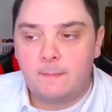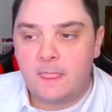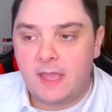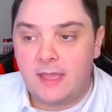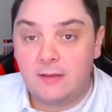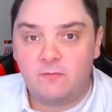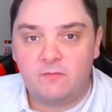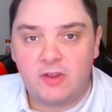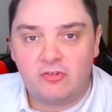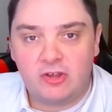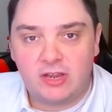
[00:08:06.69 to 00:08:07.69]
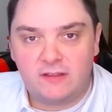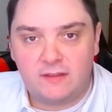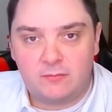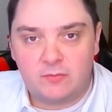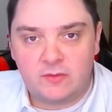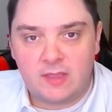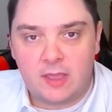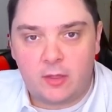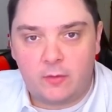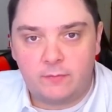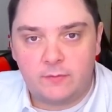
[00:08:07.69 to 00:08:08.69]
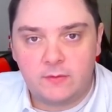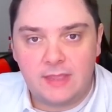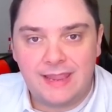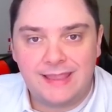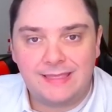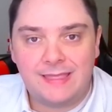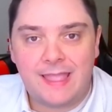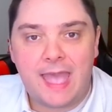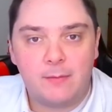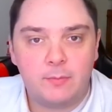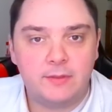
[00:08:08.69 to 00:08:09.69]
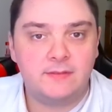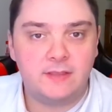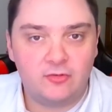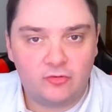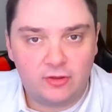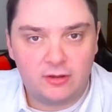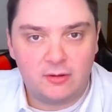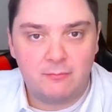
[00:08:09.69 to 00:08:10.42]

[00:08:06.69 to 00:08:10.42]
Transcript: uh, envisioning themselves in that position,